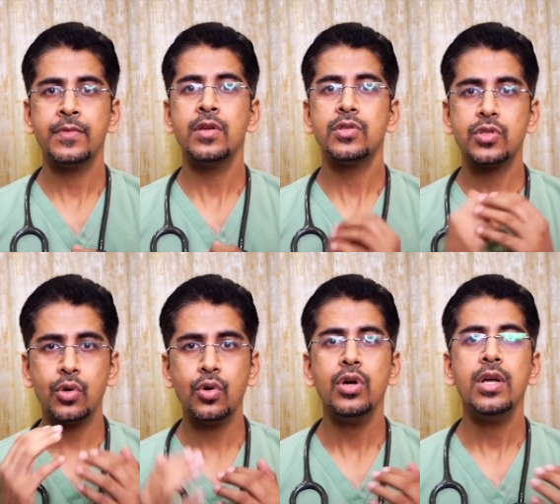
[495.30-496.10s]

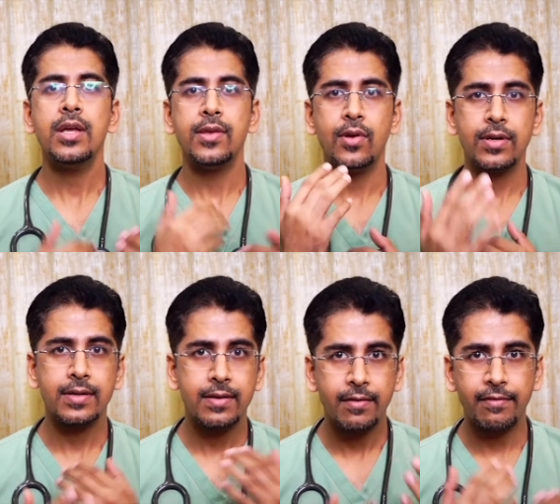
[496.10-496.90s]
So, your
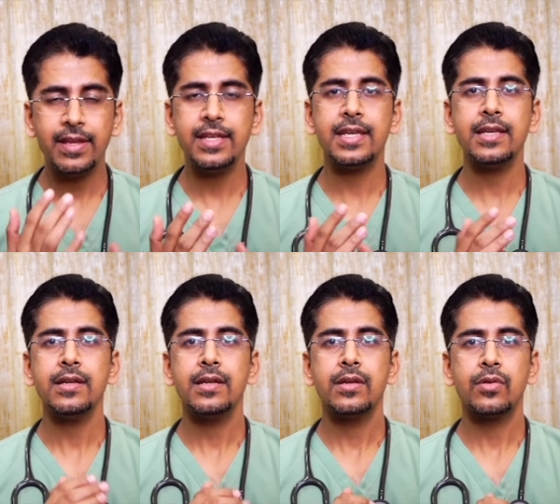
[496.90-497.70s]
reading
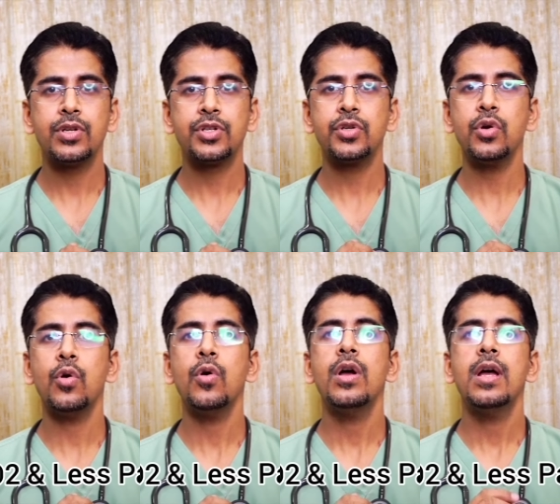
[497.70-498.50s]
could
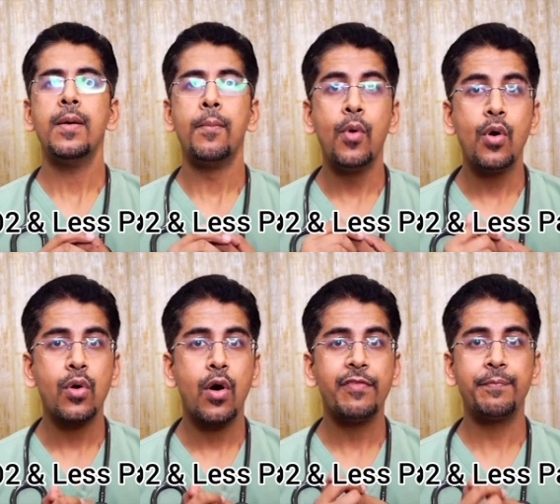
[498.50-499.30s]
show more
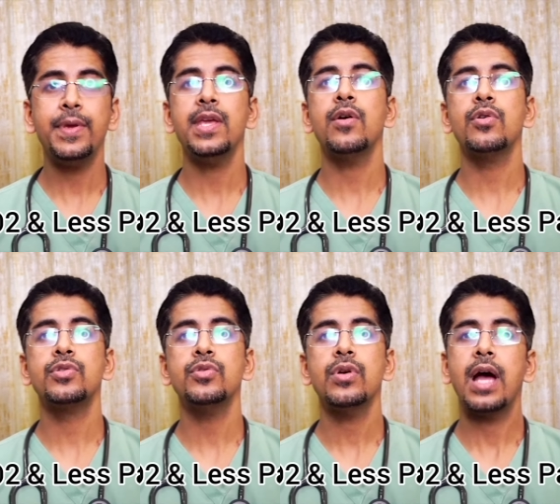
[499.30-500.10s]
of
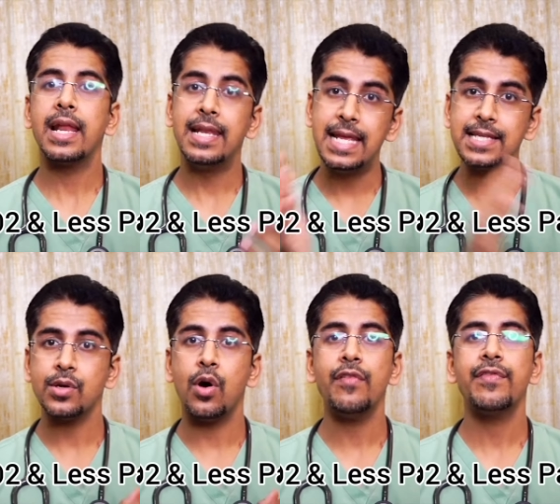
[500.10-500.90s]
PaO2 and less
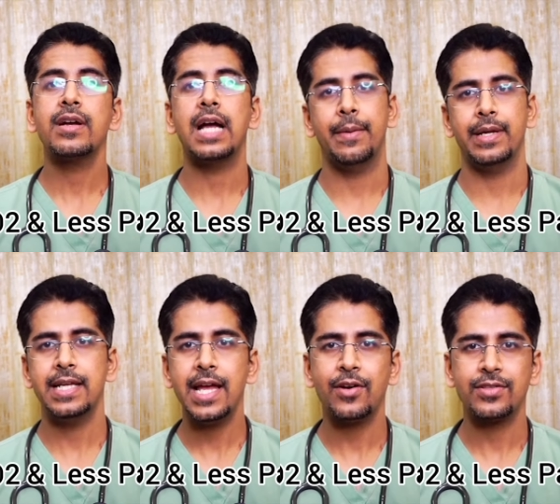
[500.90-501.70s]
of carbon
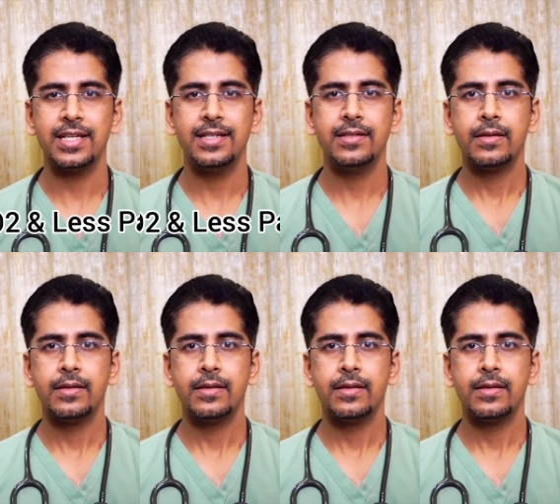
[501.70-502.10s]
dioxide.